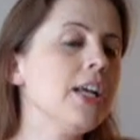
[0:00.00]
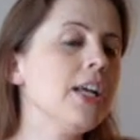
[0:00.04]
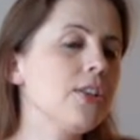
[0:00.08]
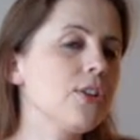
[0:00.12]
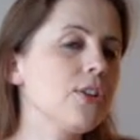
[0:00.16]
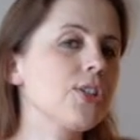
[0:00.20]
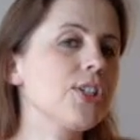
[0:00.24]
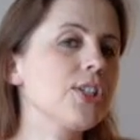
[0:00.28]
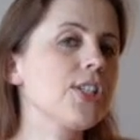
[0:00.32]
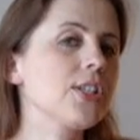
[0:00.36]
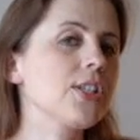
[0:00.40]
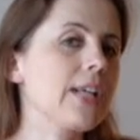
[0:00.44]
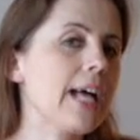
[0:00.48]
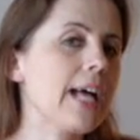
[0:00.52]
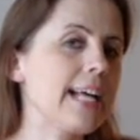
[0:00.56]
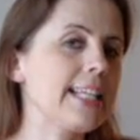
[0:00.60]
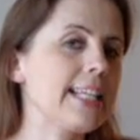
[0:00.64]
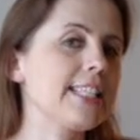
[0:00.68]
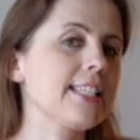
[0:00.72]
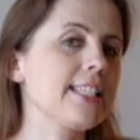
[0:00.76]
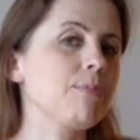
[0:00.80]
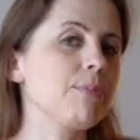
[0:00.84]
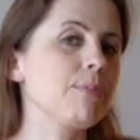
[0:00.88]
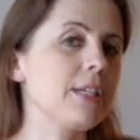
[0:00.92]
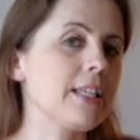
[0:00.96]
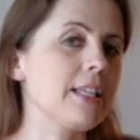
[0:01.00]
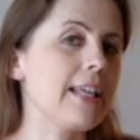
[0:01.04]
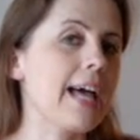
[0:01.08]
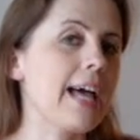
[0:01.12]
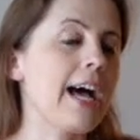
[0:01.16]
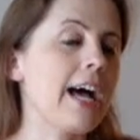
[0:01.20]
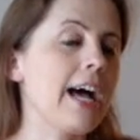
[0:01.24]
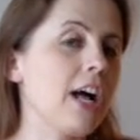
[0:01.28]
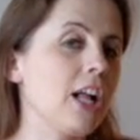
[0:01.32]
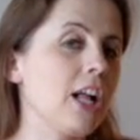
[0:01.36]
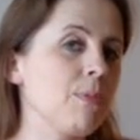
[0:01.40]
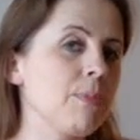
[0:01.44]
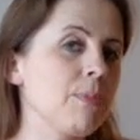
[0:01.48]
There still has to be
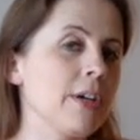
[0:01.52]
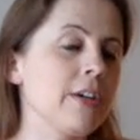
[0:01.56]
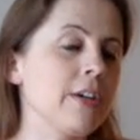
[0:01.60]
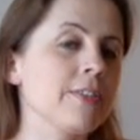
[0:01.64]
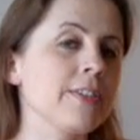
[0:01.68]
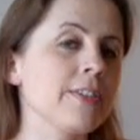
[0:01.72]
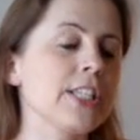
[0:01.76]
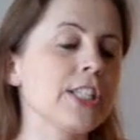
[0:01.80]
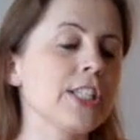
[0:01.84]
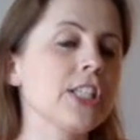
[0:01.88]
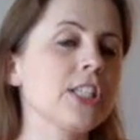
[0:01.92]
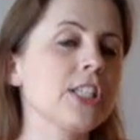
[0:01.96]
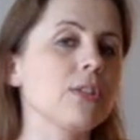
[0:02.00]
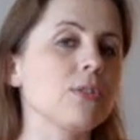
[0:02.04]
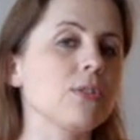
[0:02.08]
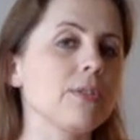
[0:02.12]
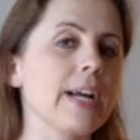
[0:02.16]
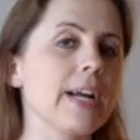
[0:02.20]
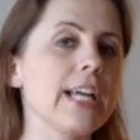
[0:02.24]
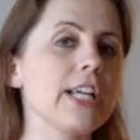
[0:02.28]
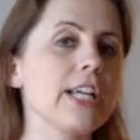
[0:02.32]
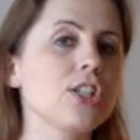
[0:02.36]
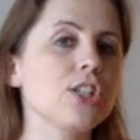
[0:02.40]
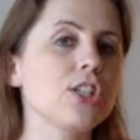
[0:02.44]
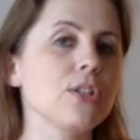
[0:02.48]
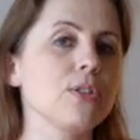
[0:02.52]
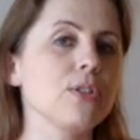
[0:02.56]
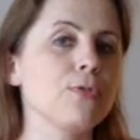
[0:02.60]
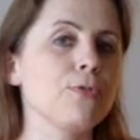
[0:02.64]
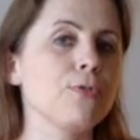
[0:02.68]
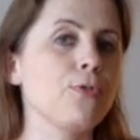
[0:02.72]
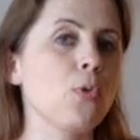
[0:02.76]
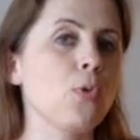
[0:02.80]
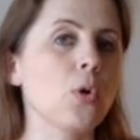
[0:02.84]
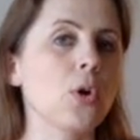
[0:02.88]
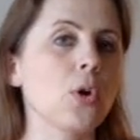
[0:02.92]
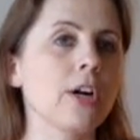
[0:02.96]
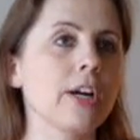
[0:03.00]
that element of consideration
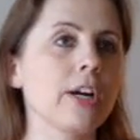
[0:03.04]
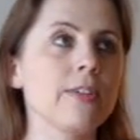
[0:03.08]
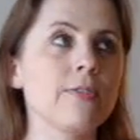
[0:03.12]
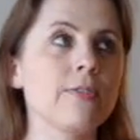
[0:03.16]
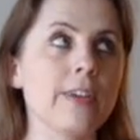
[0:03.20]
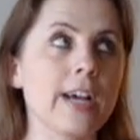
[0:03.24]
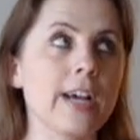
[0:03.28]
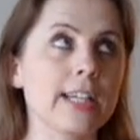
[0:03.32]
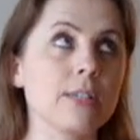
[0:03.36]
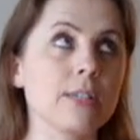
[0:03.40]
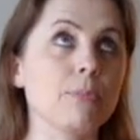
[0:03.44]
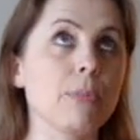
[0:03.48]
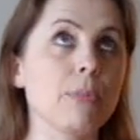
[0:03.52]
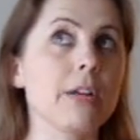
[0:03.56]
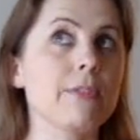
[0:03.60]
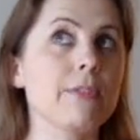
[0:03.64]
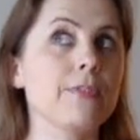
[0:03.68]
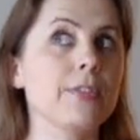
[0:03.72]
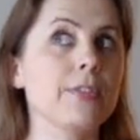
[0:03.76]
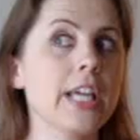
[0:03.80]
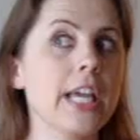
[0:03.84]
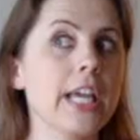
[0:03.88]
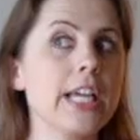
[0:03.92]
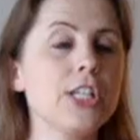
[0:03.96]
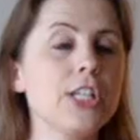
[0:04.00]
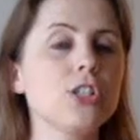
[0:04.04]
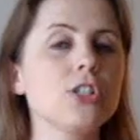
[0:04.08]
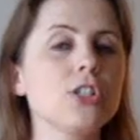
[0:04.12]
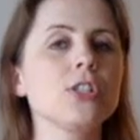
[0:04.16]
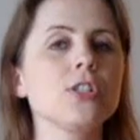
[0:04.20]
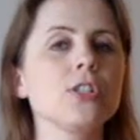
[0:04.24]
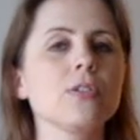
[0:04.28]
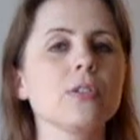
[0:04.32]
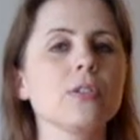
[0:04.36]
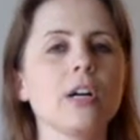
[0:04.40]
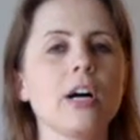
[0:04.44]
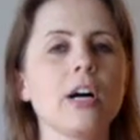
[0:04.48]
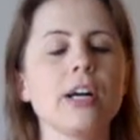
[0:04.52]
for, in fact, a modification
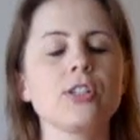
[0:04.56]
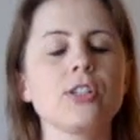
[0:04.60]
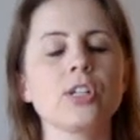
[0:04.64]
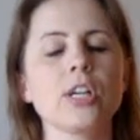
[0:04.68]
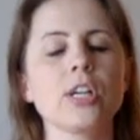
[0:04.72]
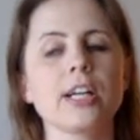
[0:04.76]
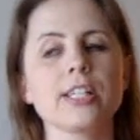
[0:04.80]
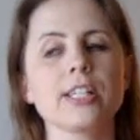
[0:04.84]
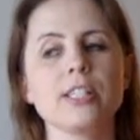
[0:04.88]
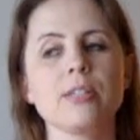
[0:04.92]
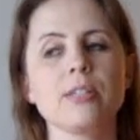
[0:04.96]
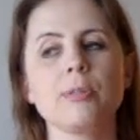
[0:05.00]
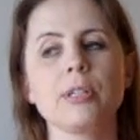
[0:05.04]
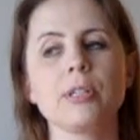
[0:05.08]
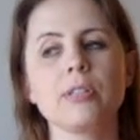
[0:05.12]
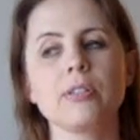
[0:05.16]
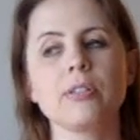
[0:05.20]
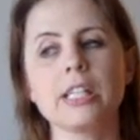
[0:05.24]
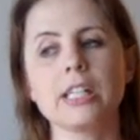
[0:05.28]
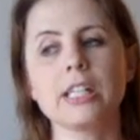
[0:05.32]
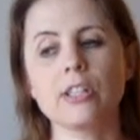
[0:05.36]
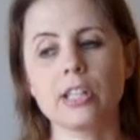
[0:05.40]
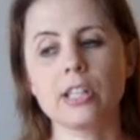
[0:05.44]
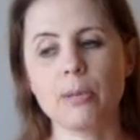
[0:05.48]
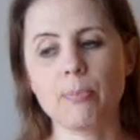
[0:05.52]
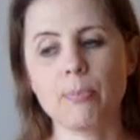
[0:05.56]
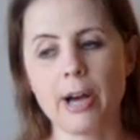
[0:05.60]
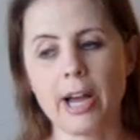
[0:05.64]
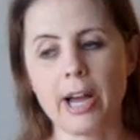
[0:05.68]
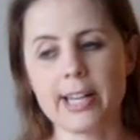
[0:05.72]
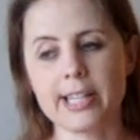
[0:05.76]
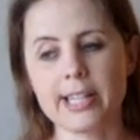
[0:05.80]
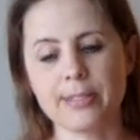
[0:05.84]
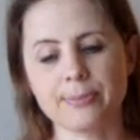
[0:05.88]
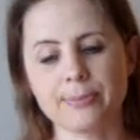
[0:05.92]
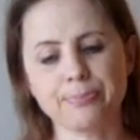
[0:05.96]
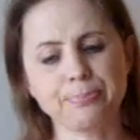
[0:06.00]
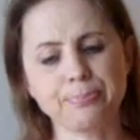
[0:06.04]
to a contract to be legally
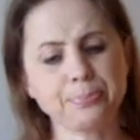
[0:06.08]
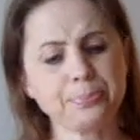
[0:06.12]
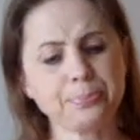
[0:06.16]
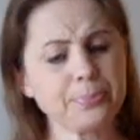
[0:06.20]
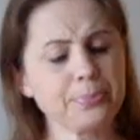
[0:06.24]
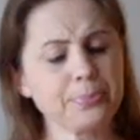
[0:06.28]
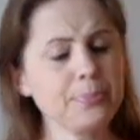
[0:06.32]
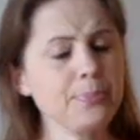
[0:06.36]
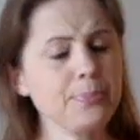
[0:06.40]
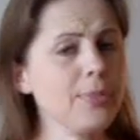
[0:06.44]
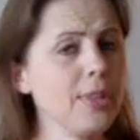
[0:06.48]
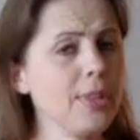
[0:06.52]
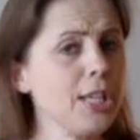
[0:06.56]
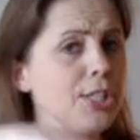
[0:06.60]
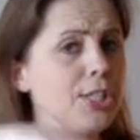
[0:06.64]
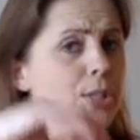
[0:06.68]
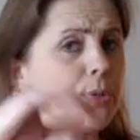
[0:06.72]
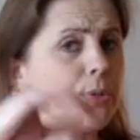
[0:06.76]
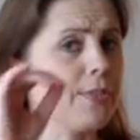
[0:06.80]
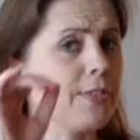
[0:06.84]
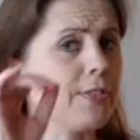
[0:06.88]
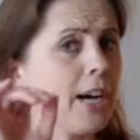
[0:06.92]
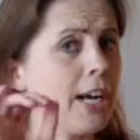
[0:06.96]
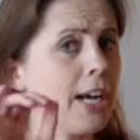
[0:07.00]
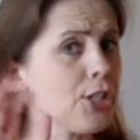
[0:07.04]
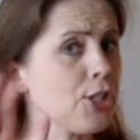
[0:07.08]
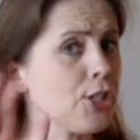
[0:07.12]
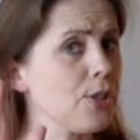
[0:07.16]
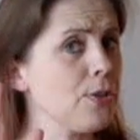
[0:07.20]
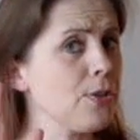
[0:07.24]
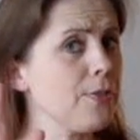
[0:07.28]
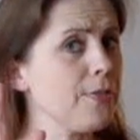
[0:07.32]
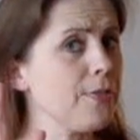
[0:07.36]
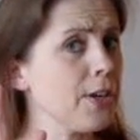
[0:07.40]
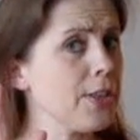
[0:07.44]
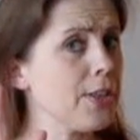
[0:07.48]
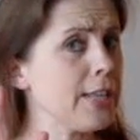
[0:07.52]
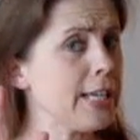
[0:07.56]
binding. So we've got
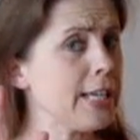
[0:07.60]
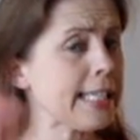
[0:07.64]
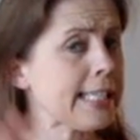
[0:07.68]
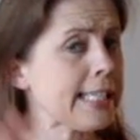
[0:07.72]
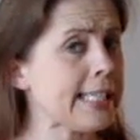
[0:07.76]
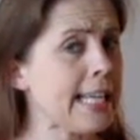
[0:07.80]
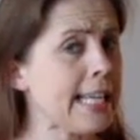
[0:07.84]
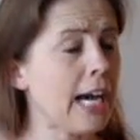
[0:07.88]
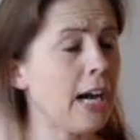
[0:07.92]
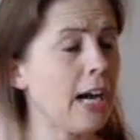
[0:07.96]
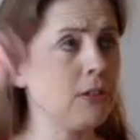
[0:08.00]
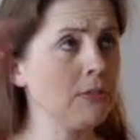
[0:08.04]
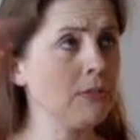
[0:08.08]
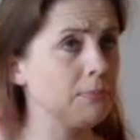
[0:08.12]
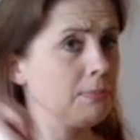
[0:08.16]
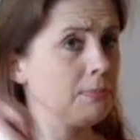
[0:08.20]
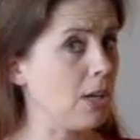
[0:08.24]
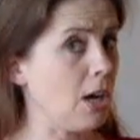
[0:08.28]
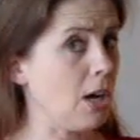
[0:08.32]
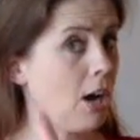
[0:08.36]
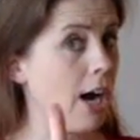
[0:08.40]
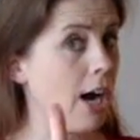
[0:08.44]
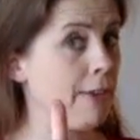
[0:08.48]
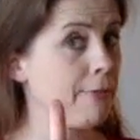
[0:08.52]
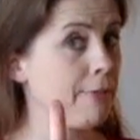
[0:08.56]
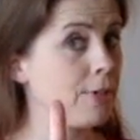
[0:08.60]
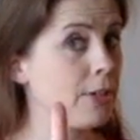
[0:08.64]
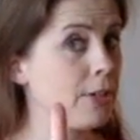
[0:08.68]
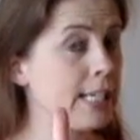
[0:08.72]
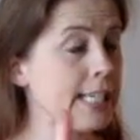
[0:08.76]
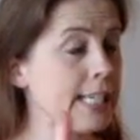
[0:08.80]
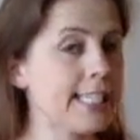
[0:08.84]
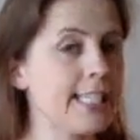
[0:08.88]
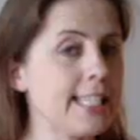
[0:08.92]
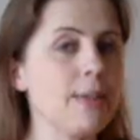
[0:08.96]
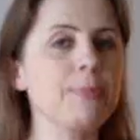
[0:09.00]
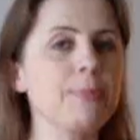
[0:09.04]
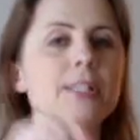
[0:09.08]
2 of our things now: offer and
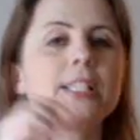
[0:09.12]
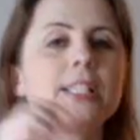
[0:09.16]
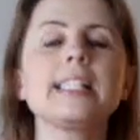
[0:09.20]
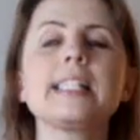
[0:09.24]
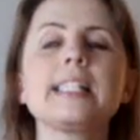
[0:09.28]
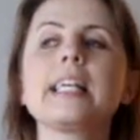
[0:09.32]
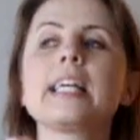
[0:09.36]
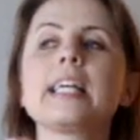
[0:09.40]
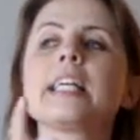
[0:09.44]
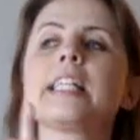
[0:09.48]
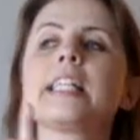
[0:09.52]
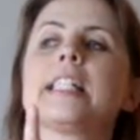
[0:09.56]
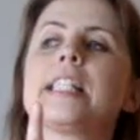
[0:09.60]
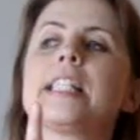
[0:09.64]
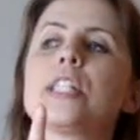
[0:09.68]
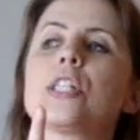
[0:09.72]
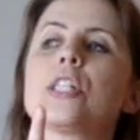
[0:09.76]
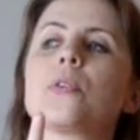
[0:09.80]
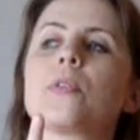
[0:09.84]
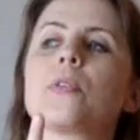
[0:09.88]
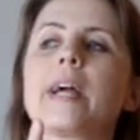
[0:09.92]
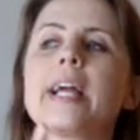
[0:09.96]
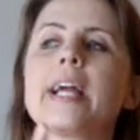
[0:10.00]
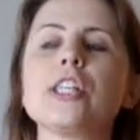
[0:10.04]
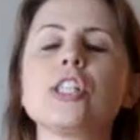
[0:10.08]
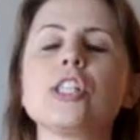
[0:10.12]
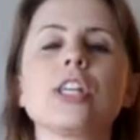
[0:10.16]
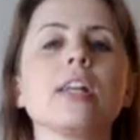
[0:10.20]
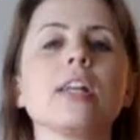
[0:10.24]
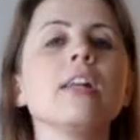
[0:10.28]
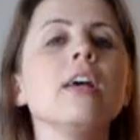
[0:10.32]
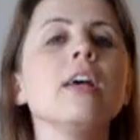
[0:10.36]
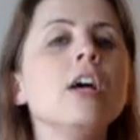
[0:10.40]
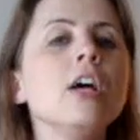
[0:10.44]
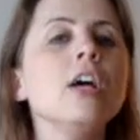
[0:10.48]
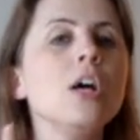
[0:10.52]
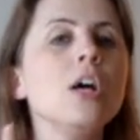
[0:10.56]
acceptance and consideration.